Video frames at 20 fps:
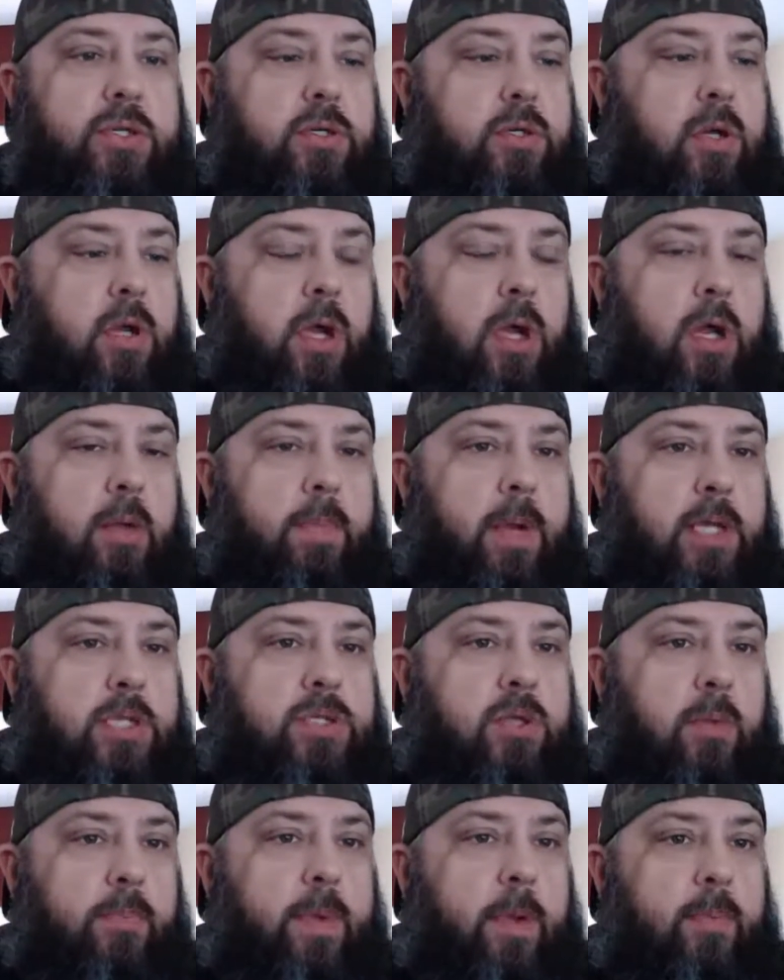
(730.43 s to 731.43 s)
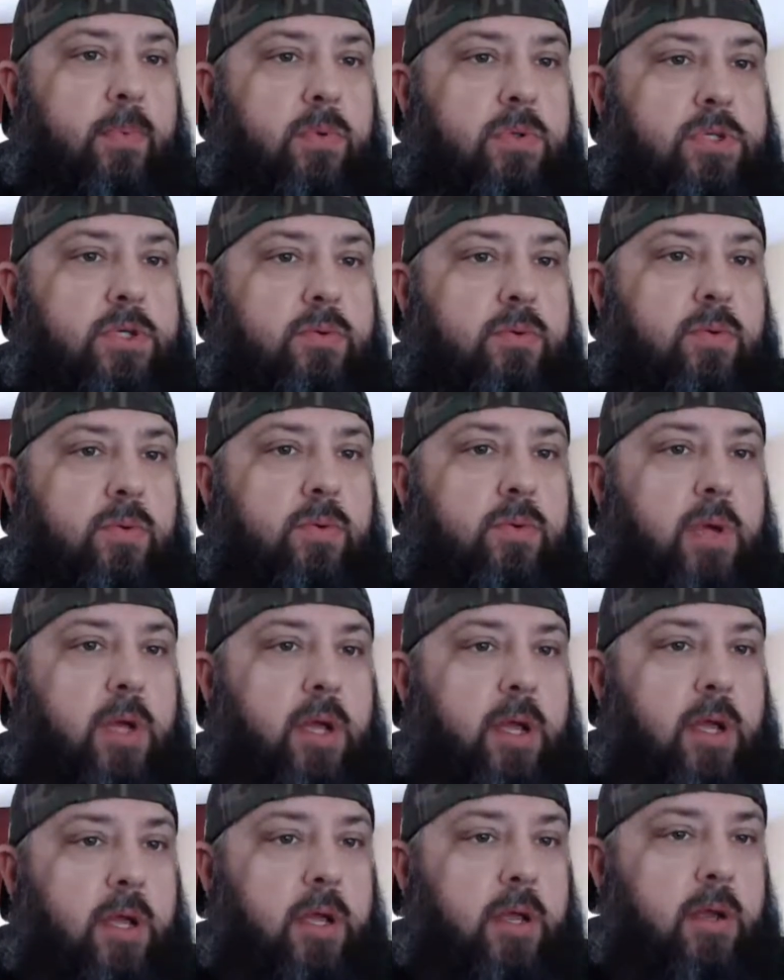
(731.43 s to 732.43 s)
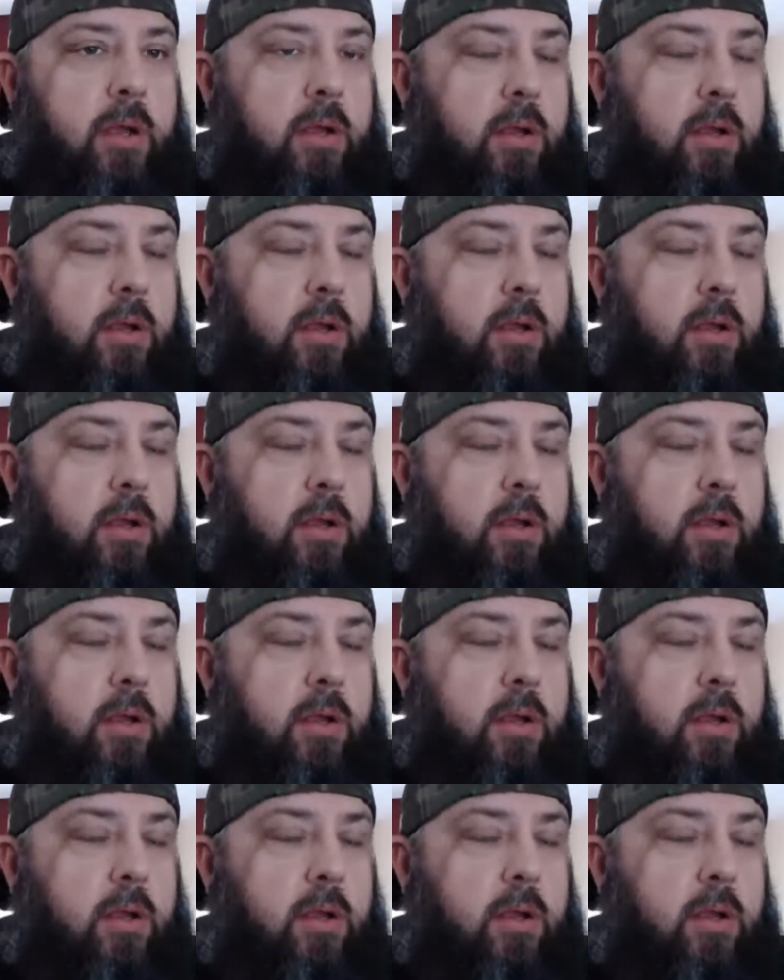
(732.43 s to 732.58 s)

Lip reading: I saw people do a